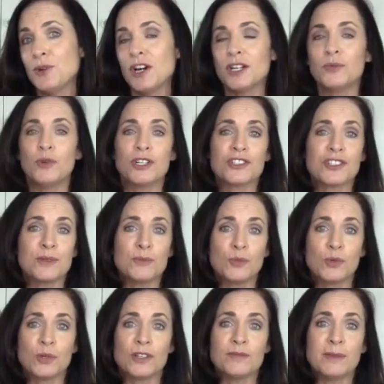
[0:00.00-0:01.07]
on and watch some
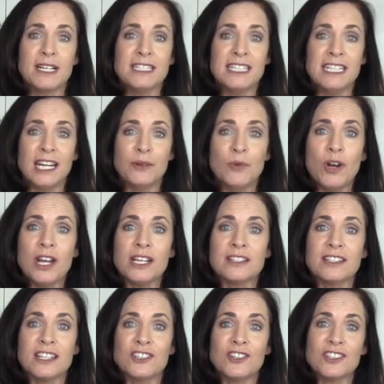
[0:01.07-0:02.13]
more of my
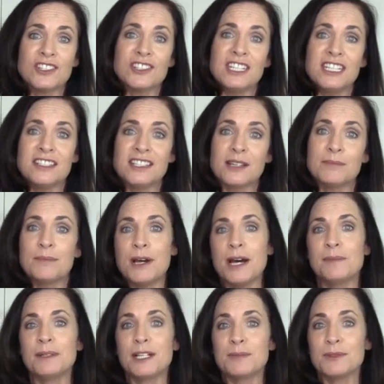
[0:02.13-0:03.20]
DIYs and you're going to see some
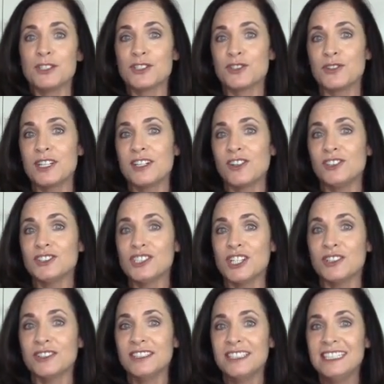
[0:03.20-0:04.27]
popping up on the screen
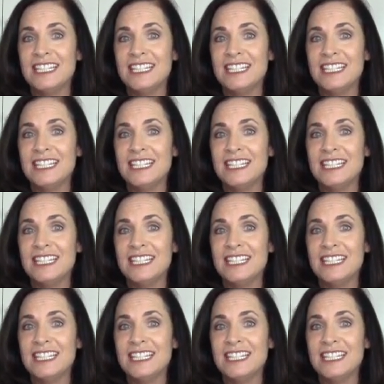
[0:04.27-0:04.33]
also.